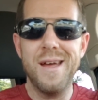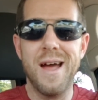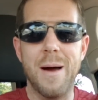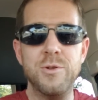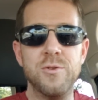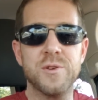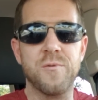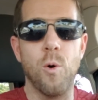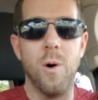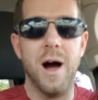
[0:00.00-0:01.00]
I've been doing this
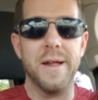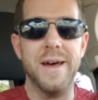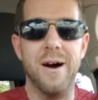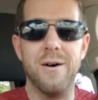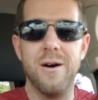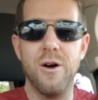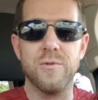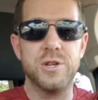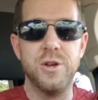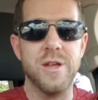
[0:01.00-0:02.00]
for a while now, over
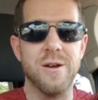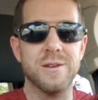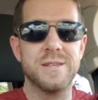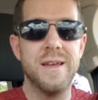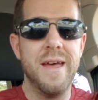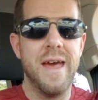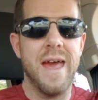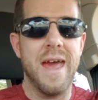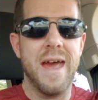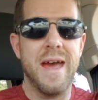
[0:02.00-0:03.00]
2 years,
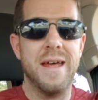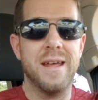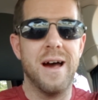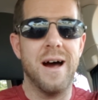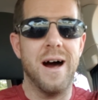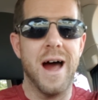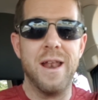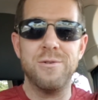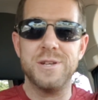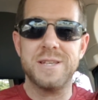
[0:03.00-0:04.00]
and I
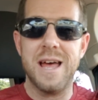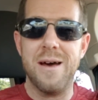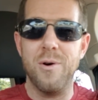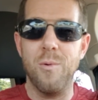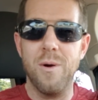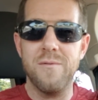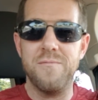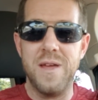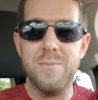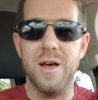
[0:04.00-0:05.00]
don't just have
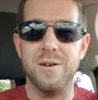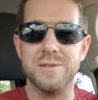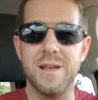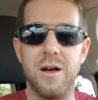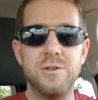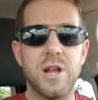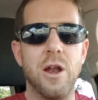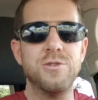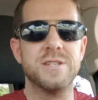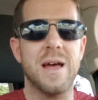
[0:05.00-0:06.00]
females, I
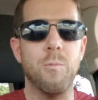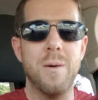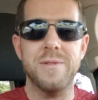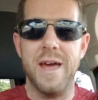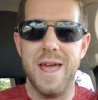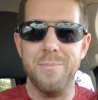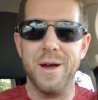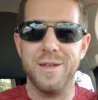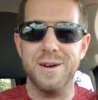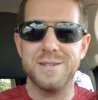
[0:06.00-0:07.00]
don't just have women that hate
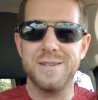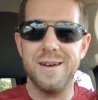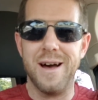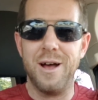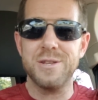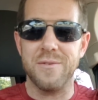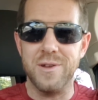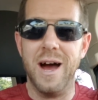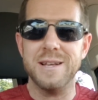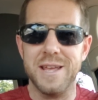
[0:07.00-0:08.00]
my guts. I also have
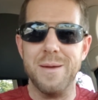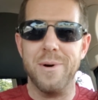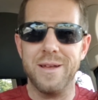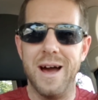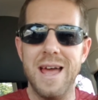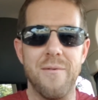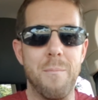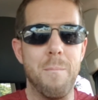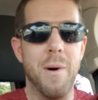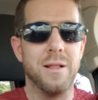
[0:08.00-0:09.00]
guys that hate my guts. I have
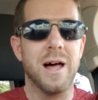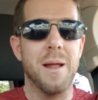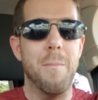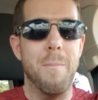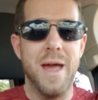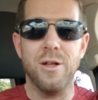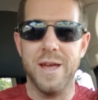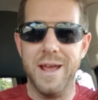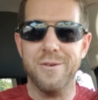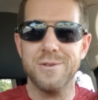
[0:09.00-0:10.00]
a lot of male
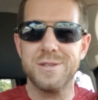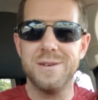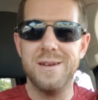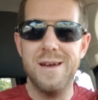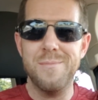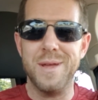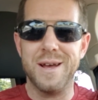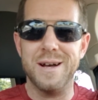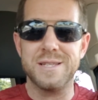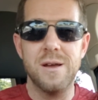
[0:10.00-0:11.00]
haters
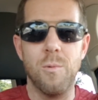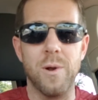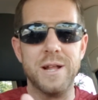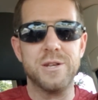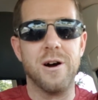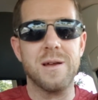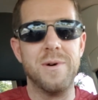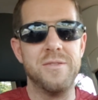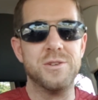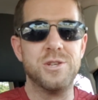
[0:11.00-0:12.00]
because what I talk
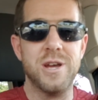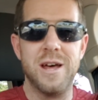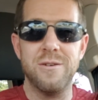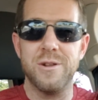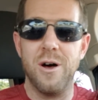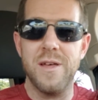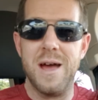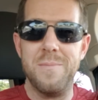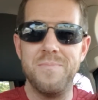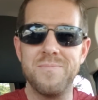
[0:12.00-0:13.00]
about in this channel and all that